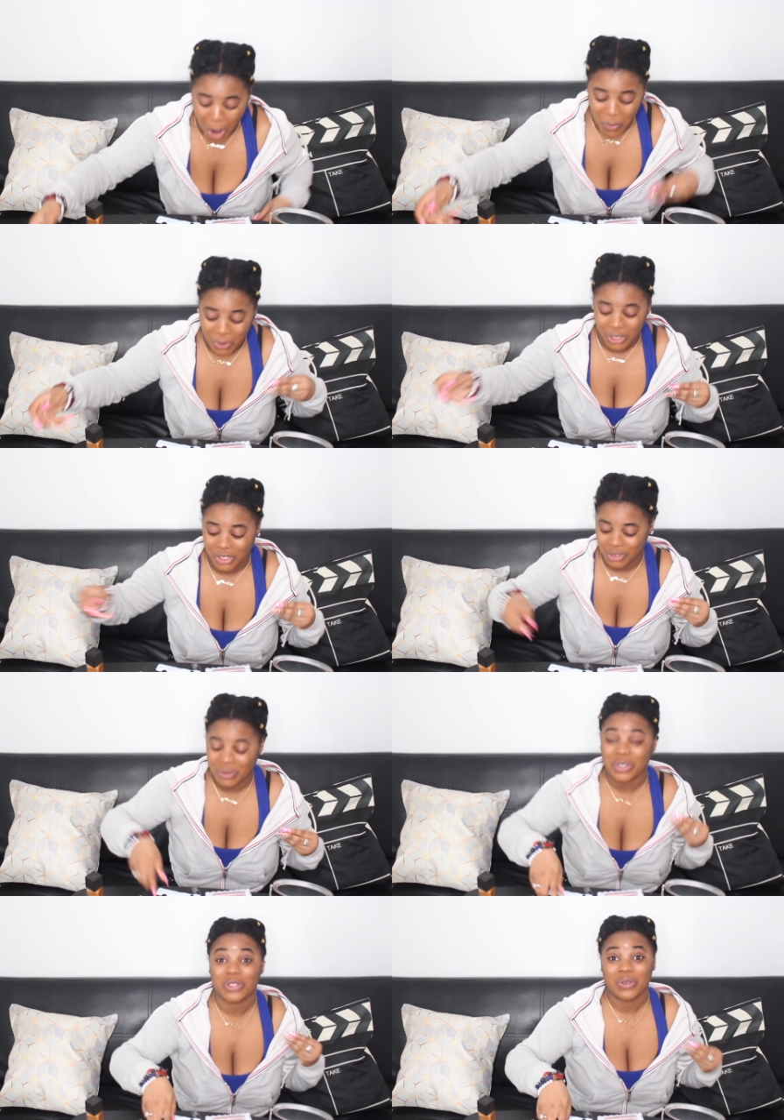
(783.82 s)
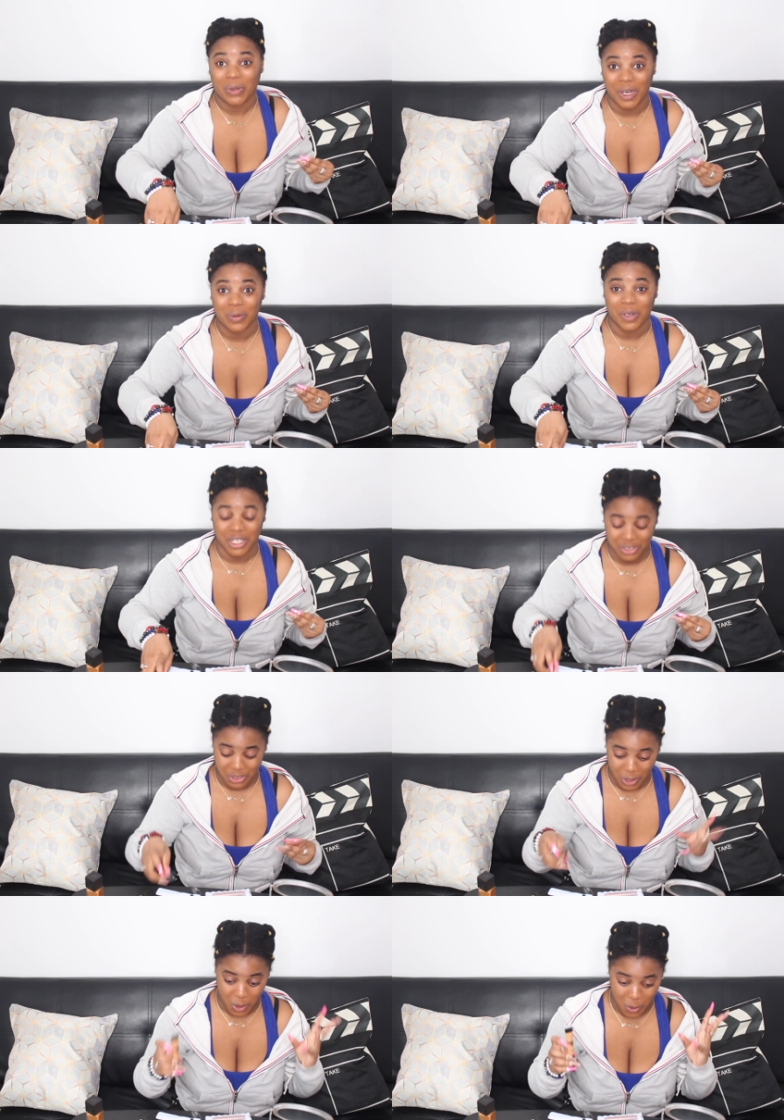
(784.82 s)
We're gonna do this the right way.
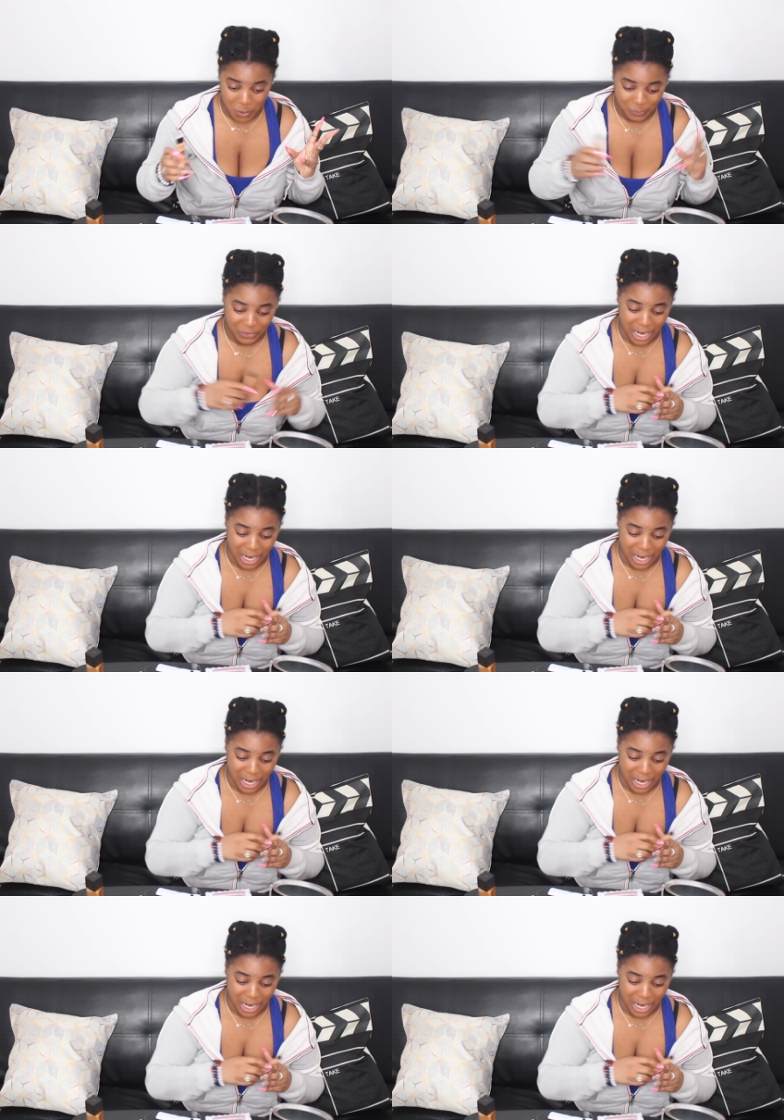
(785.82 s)
So